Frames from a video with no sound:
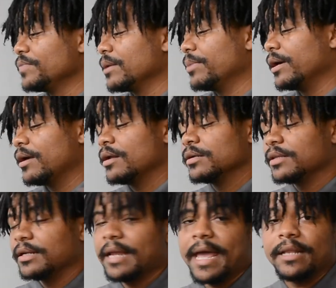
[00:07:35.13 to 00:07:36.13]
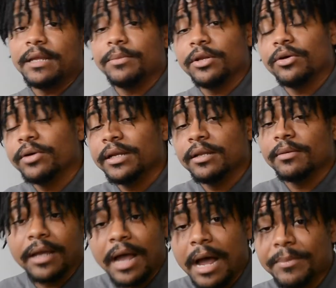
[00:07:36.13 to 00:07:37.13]
But other than that, let me know in the
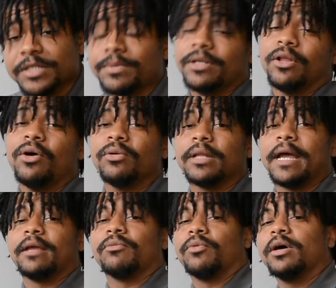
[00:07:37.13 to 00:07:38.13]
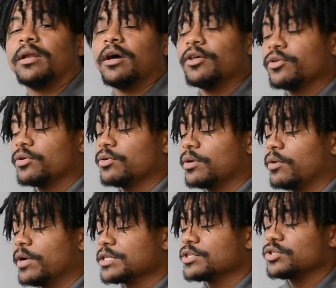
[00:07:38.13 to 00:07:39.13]
comments below, like what other
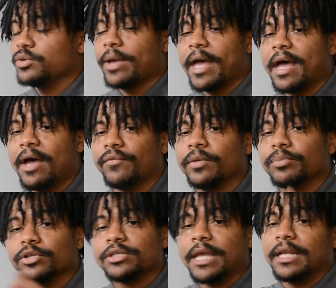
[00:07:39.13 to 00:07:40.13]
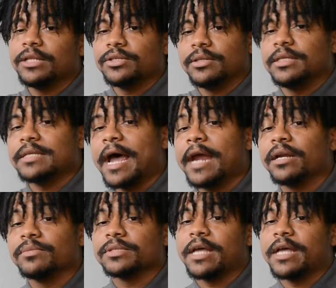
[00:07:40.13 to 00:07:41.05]
questions you have in pertaining to these items.